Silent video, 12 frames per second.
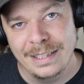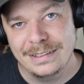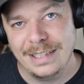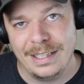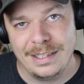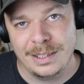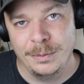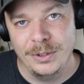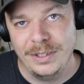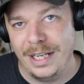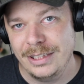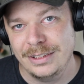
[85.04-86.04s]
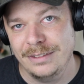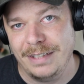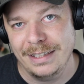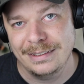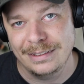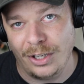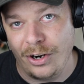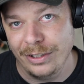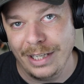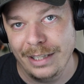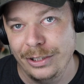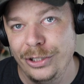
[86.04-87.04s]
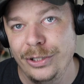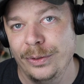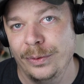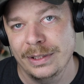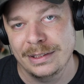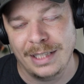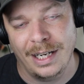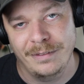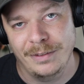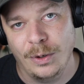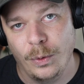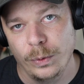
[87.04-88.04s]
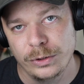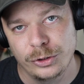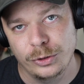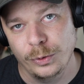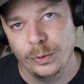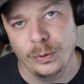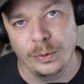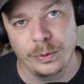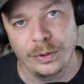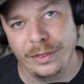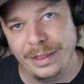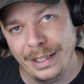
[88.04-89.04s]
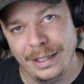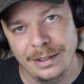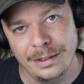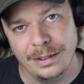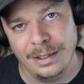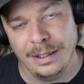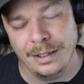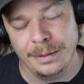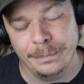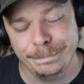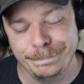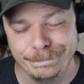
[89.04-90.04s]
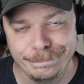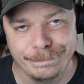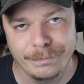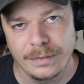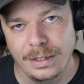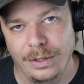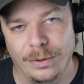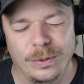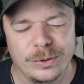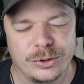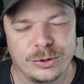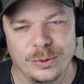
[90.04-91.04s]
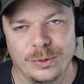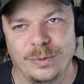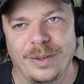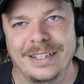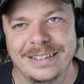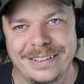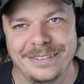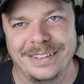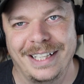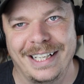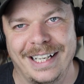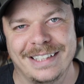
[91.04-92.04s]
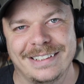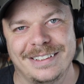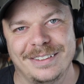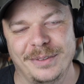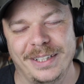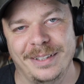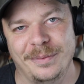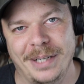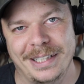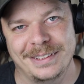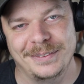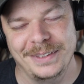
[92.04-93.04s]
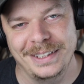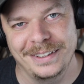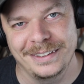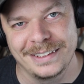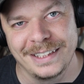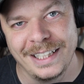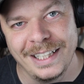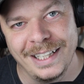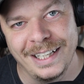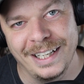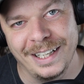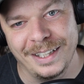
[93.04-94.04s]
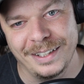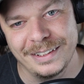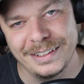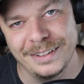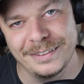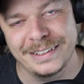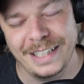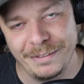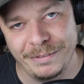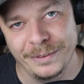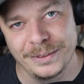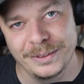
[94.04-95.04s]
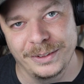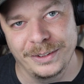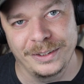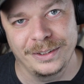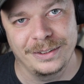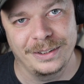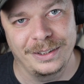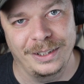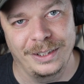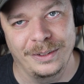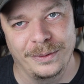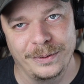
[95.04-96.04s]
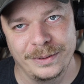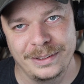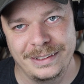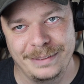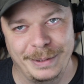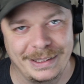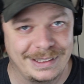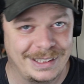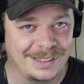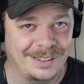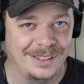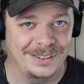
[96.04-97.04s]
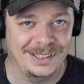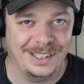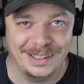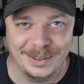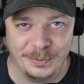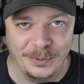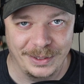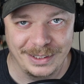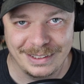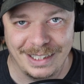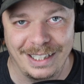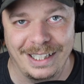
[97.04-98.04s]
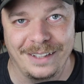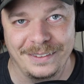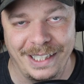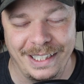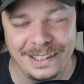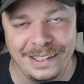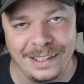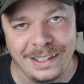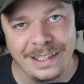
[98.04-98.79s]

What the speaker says: Satellite communication devices are not new. It's kind of an old school thing. Old school relatively, I guess, within the past 20 years. Sat phones are an old piece of technology at this point. It's kind of outdated.